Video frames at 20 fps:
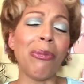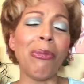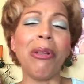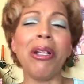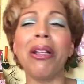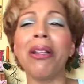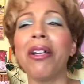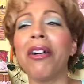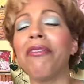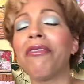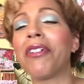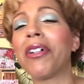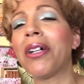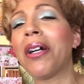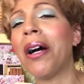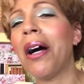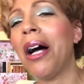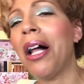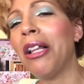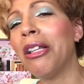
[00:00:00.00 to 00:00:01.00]
We love
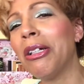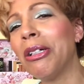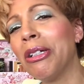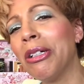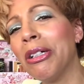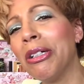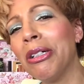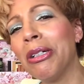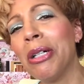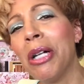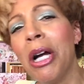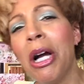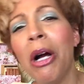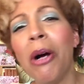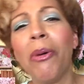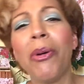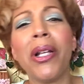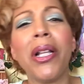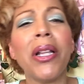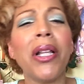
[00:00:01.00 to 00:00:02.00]
color,
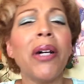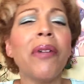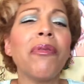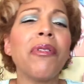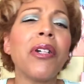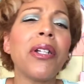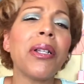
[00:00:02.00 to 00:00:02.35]
we love